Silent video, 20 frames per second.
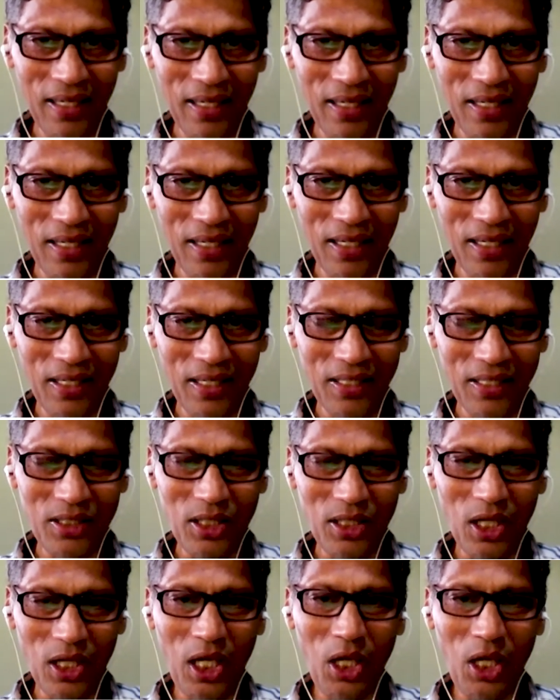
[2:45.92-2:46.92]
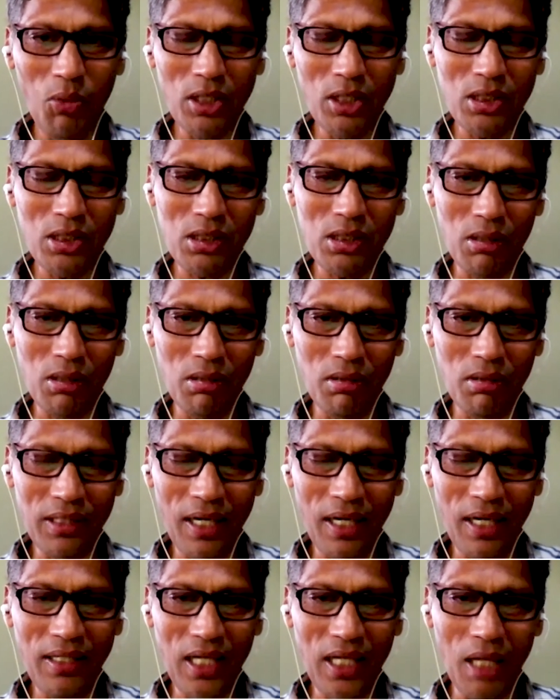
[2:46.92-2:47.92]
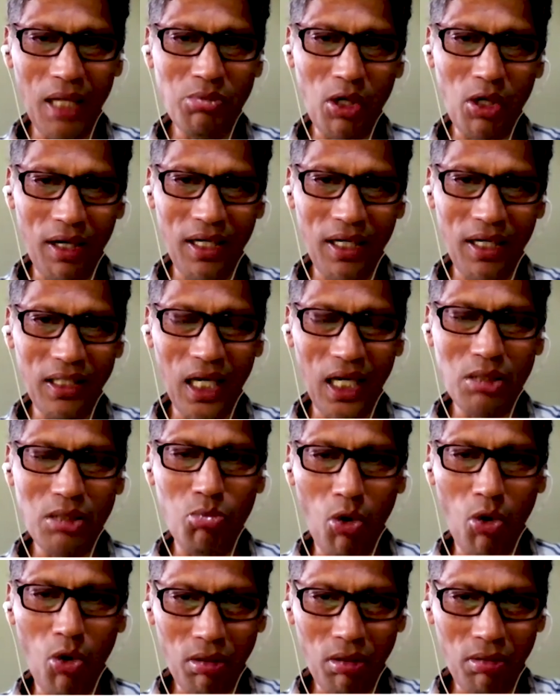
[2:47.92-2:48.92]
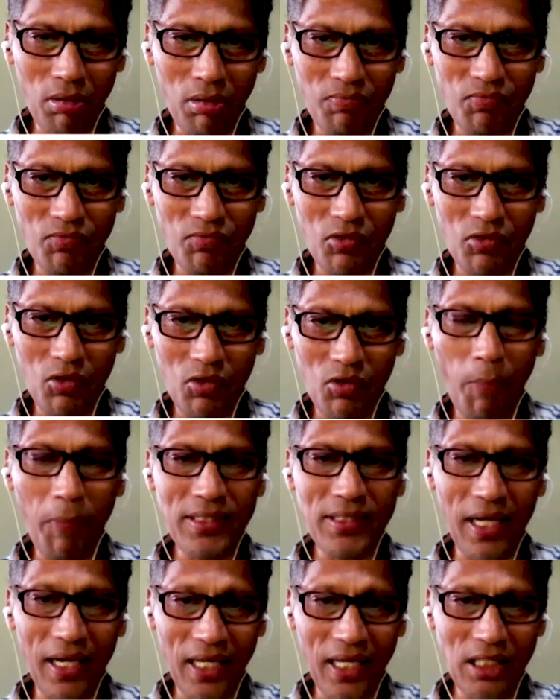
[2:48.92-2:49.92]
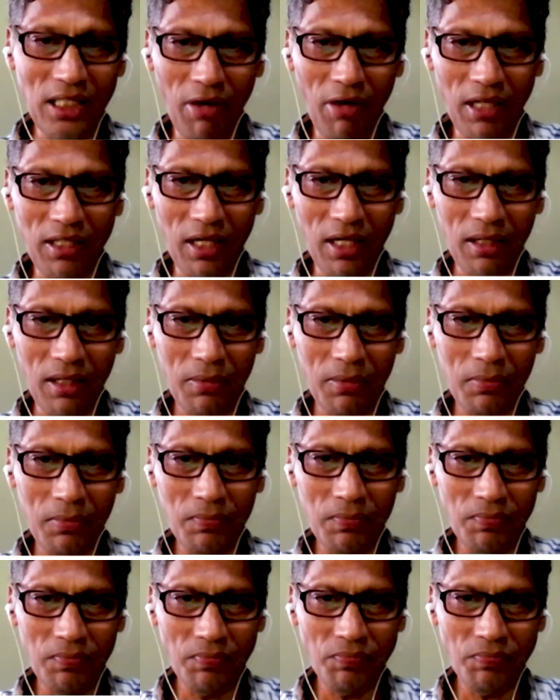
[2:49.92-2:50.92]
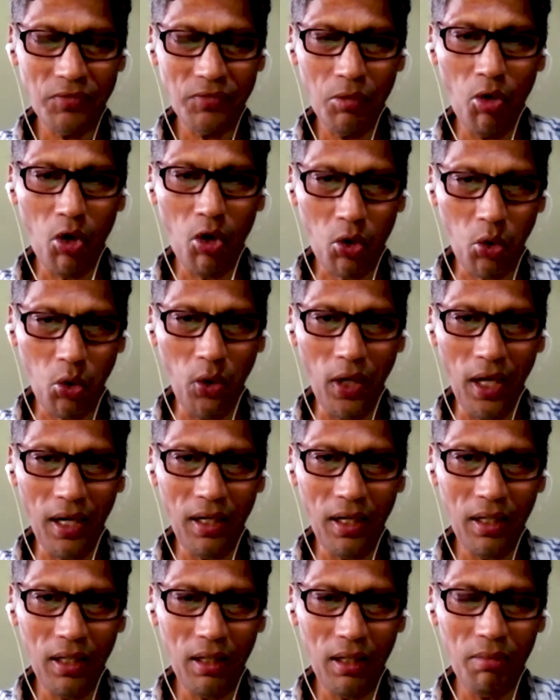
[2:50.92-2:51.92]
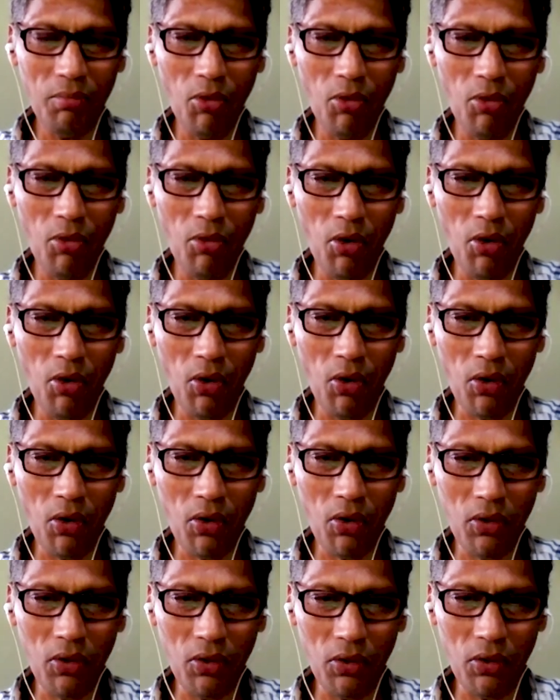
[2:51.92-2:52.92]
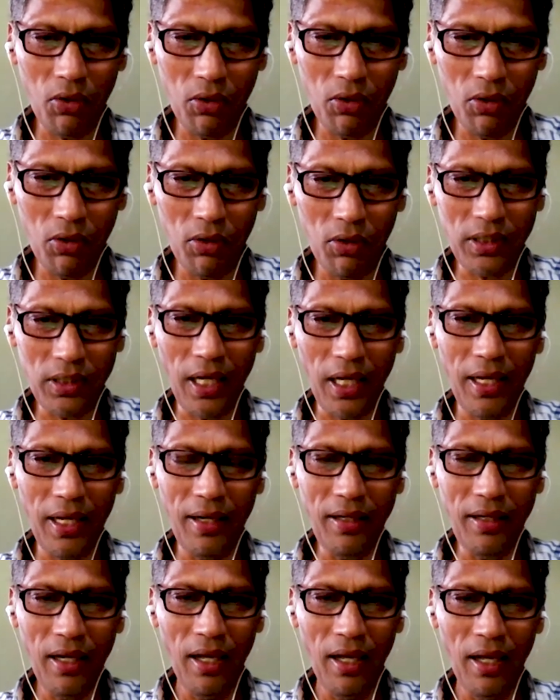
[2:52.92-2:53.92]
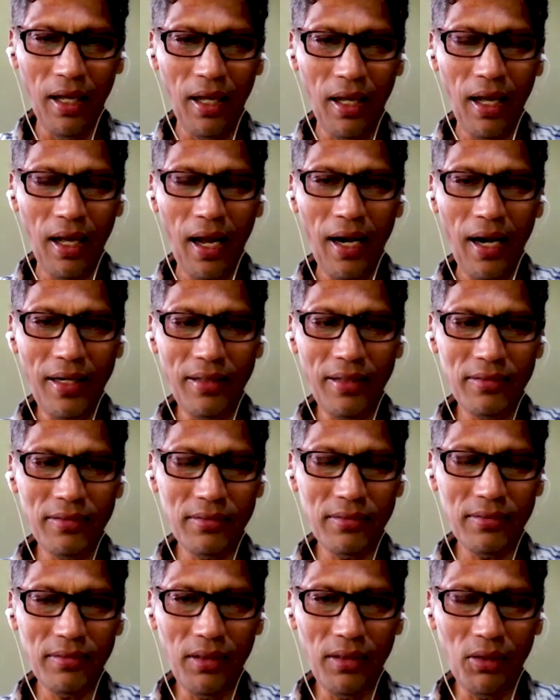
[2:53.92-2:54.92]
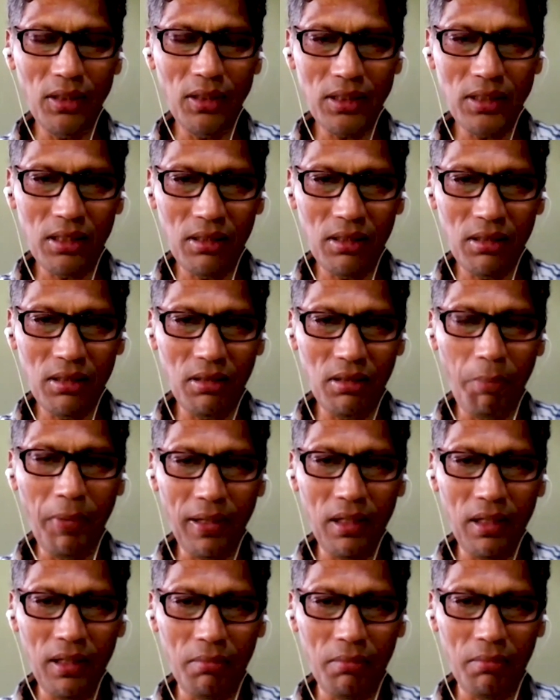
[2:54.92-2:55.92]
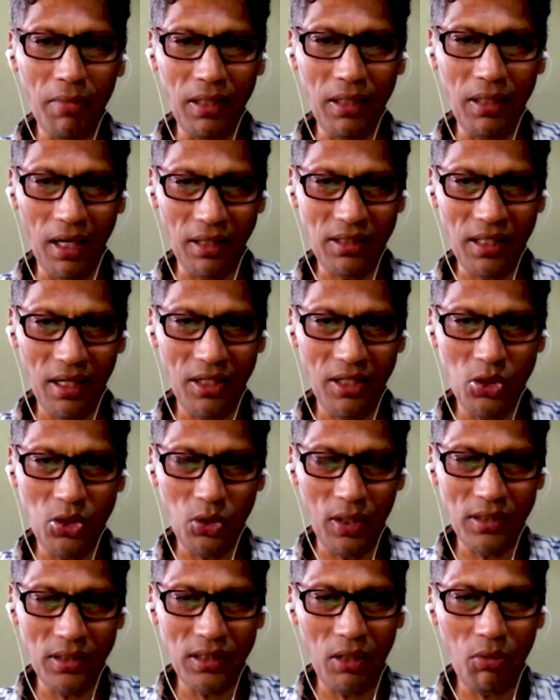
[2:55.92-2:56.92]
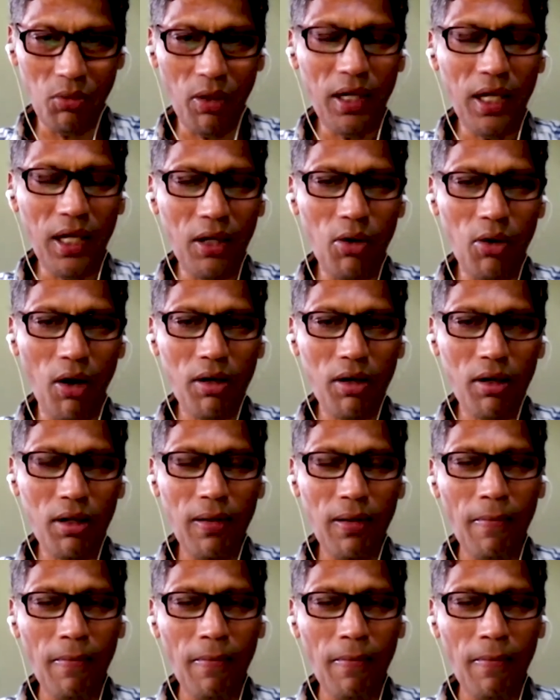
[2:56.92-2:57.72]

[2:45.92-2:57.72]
So he was 10 times or 100 times more hopeless than his father, more cruel. More tyrant, and it's a typical madrasa education what he got.